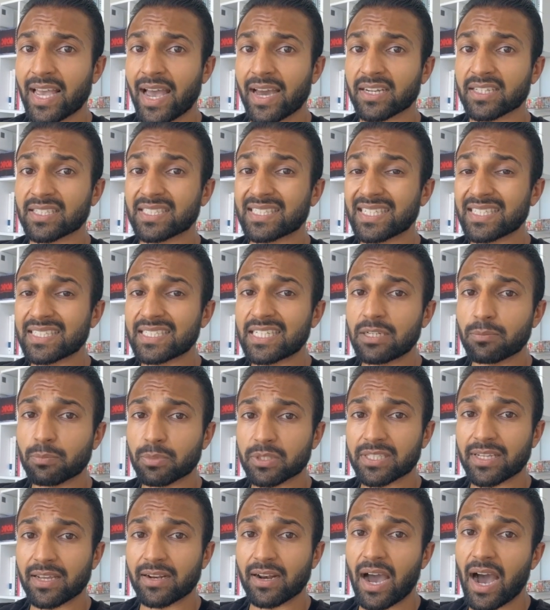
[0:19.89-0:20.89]
had a
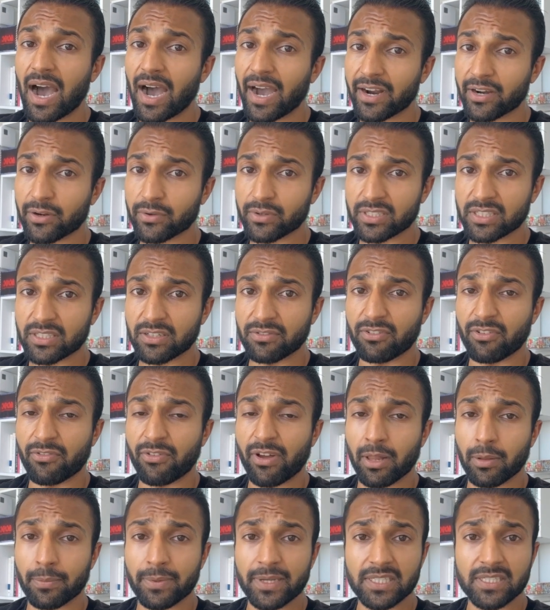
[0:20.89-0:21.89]
16% higher risk of
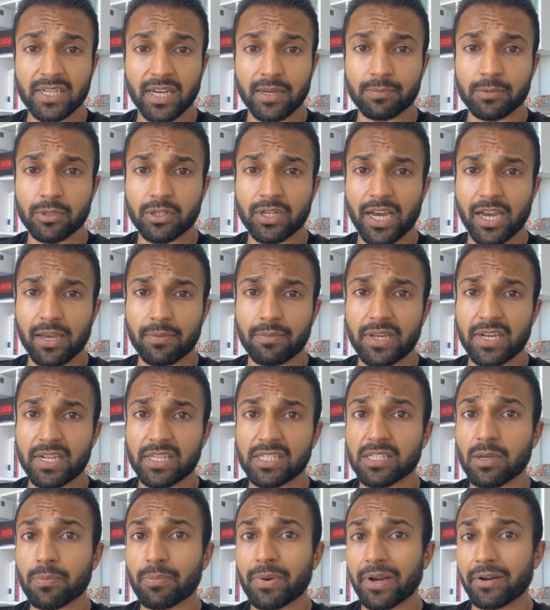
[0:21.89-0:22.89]
developing type 2
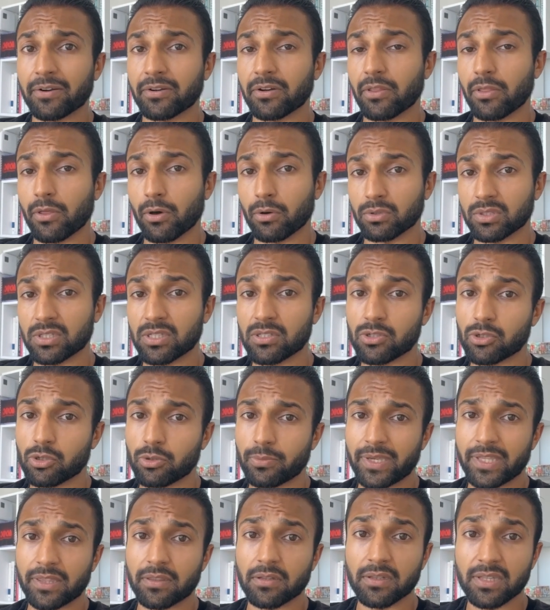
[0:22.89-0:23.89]
diabetes compared to those
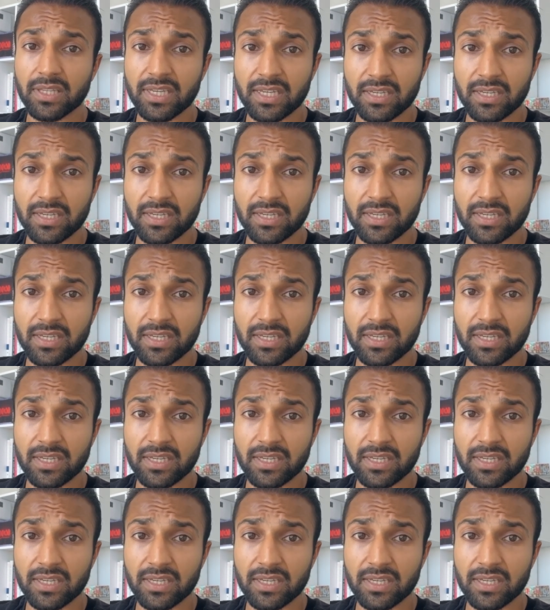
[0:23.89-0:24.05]
consuming the